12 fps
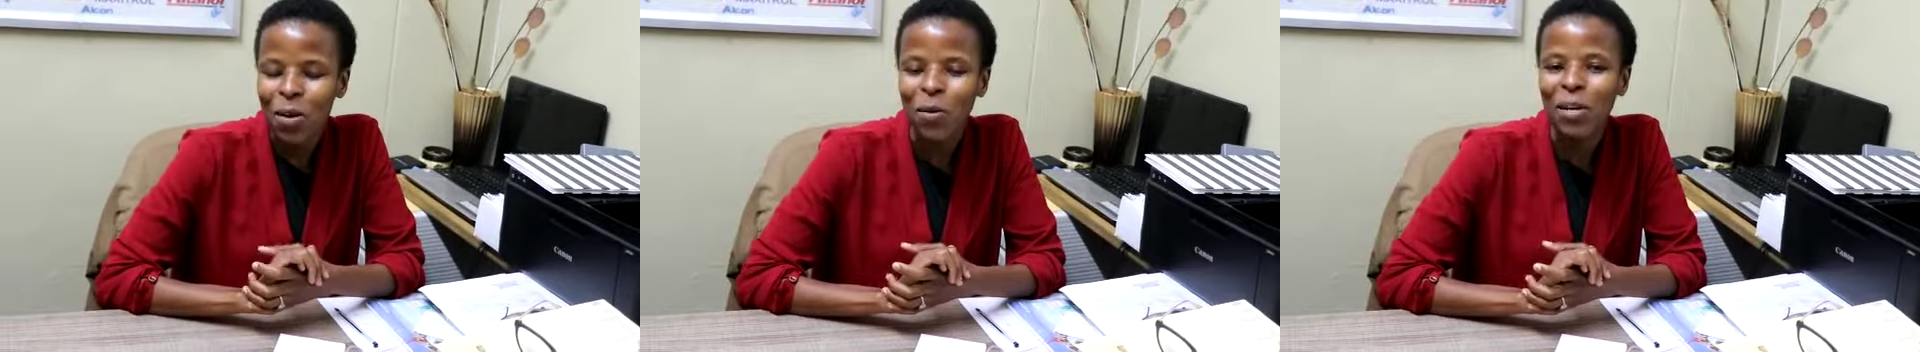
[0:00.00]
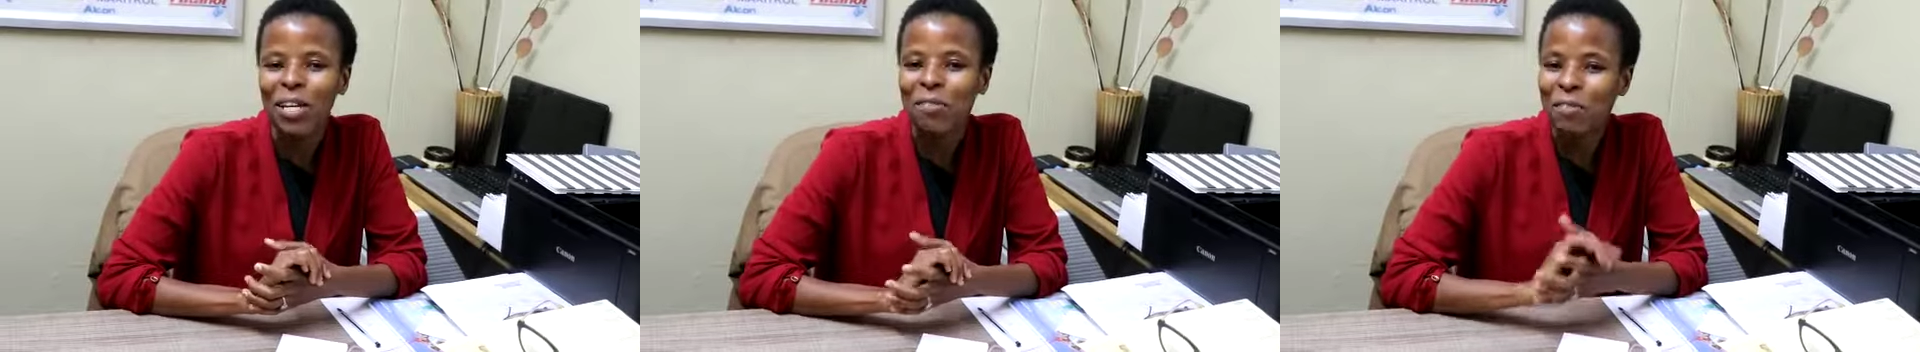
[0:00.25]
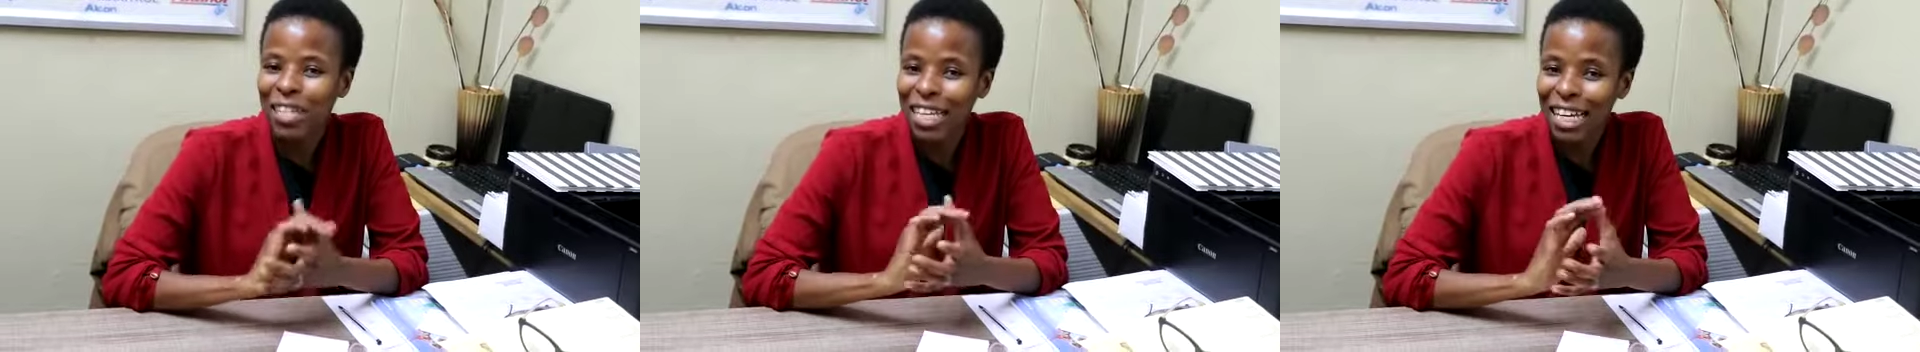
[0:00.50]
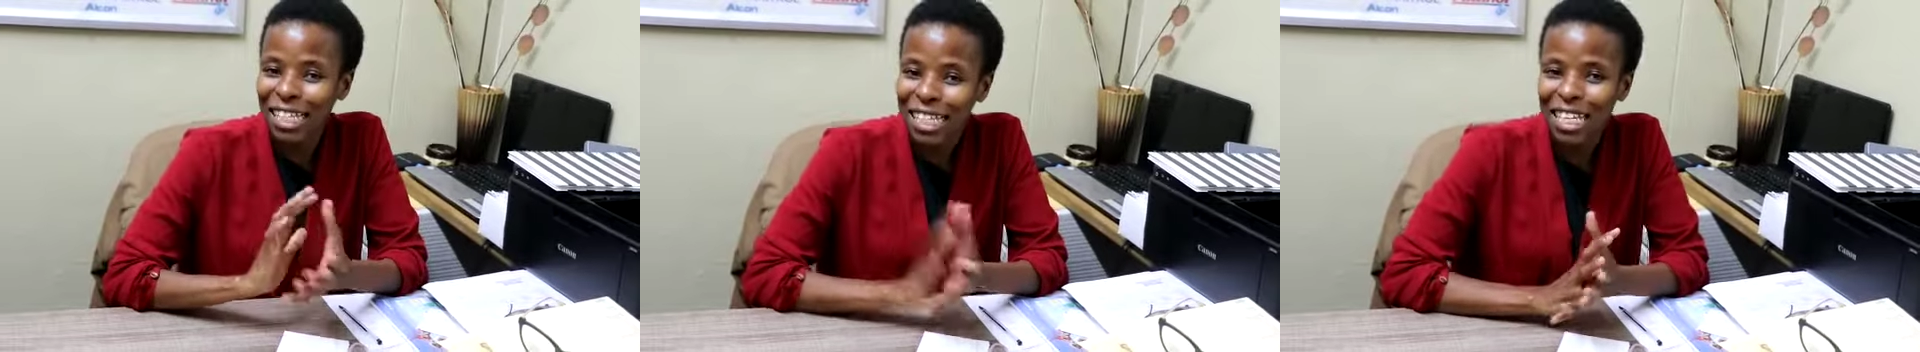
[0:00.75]
whenever they
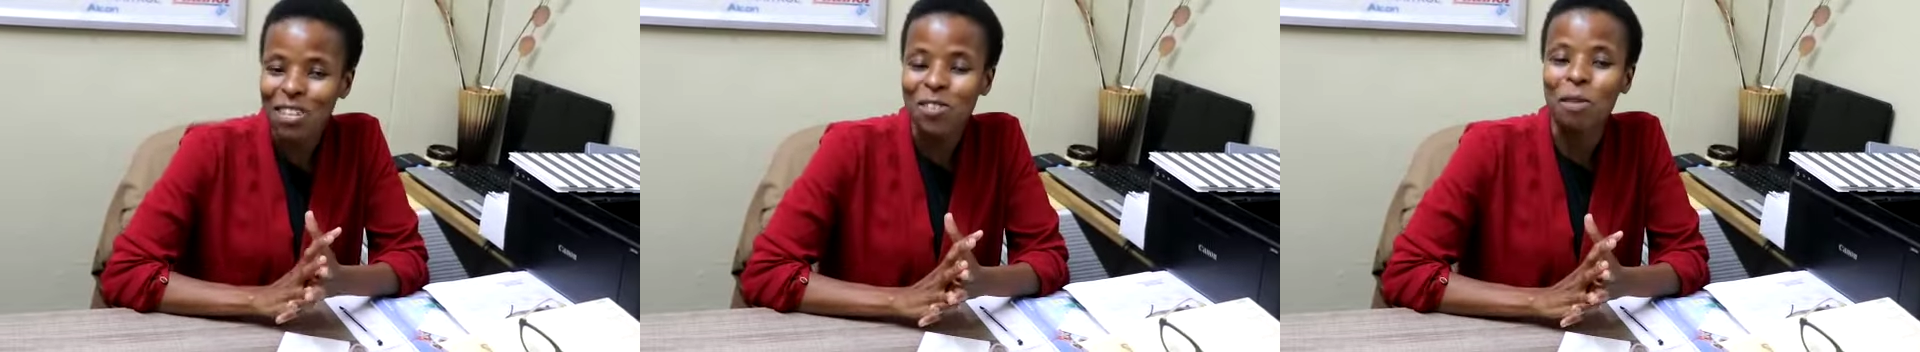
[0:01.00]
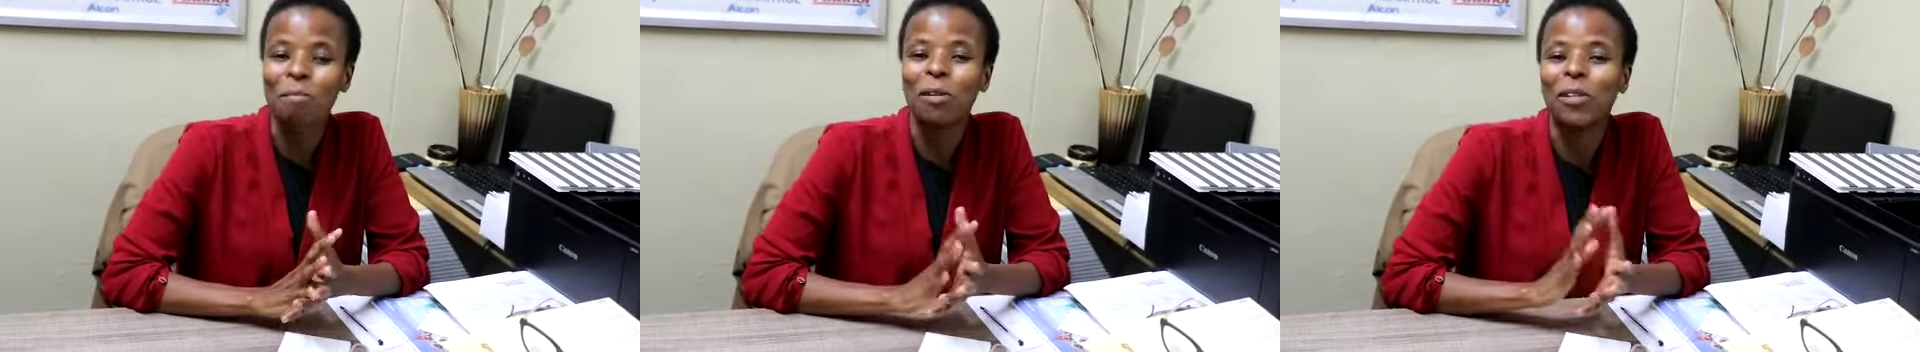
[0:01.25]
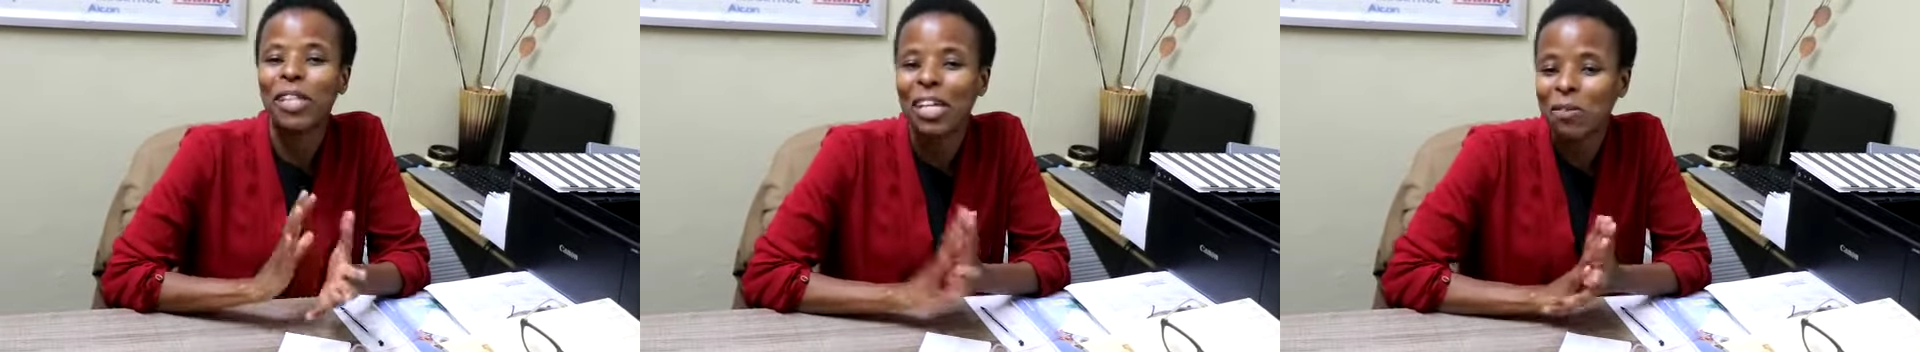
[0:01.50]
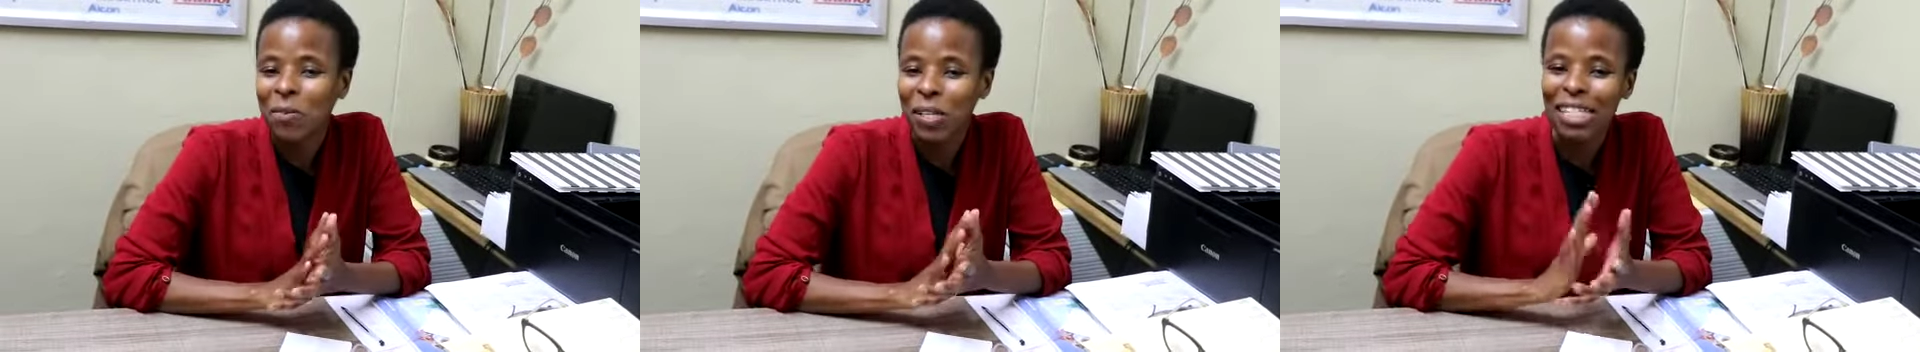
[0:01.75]
are telling you about
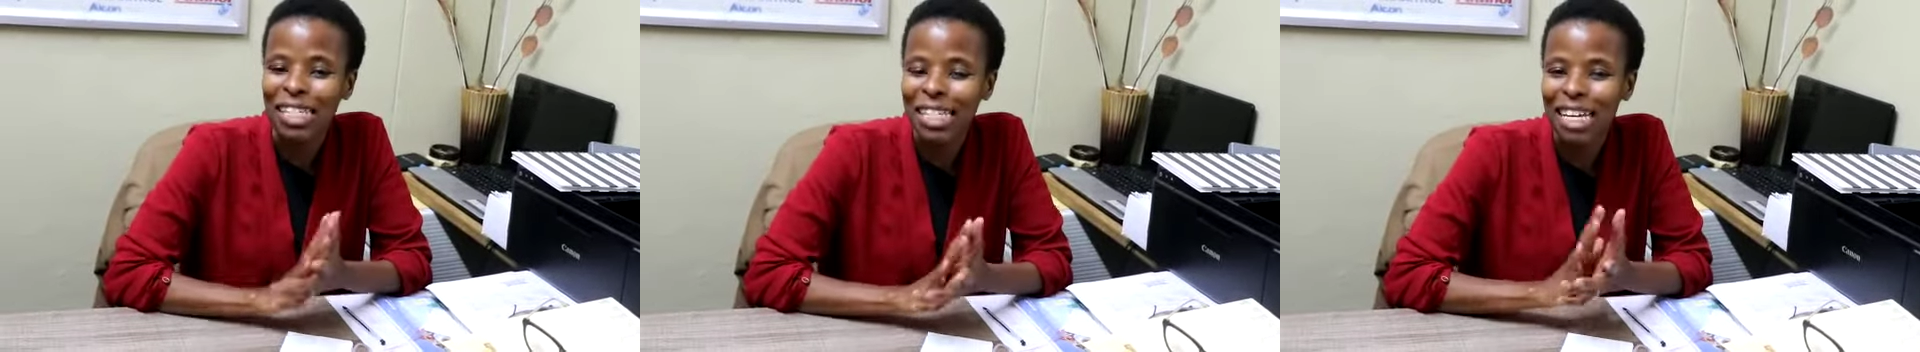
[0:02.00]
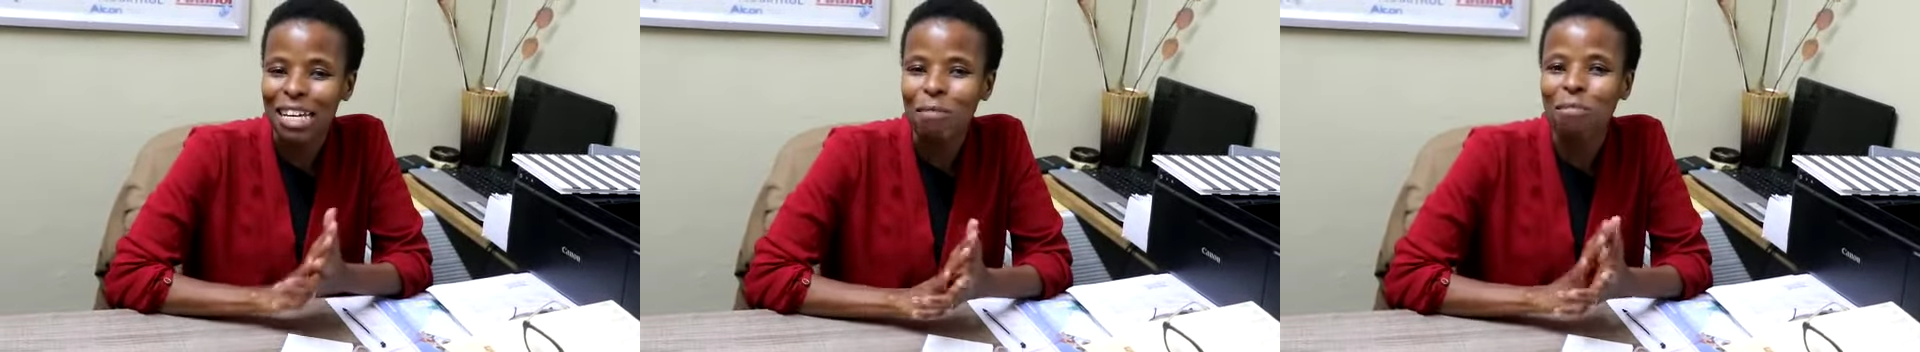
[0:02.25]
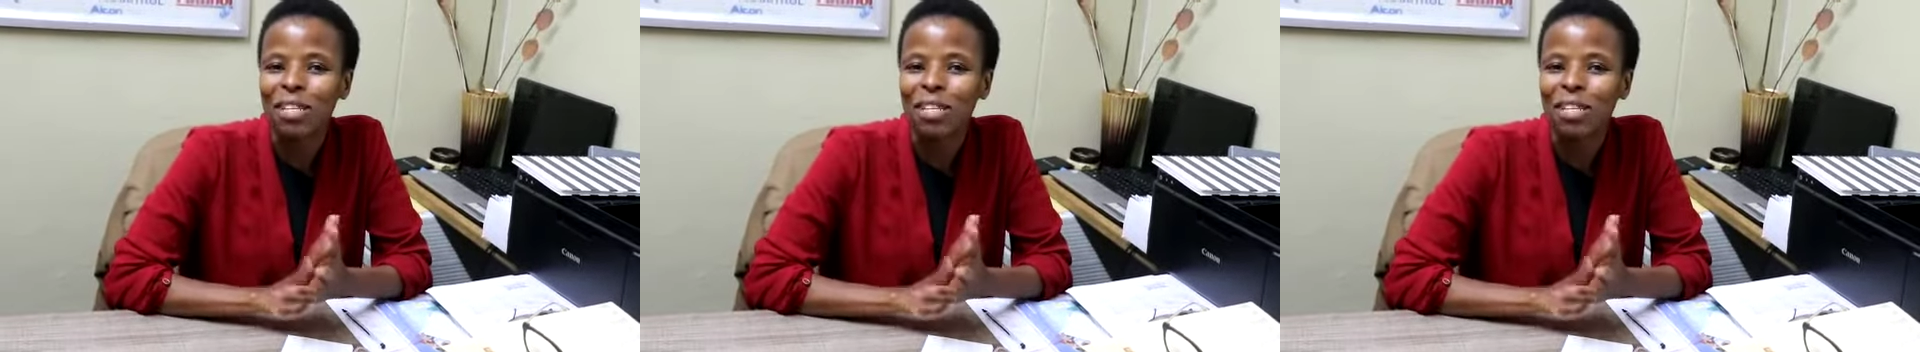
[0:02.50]
nyda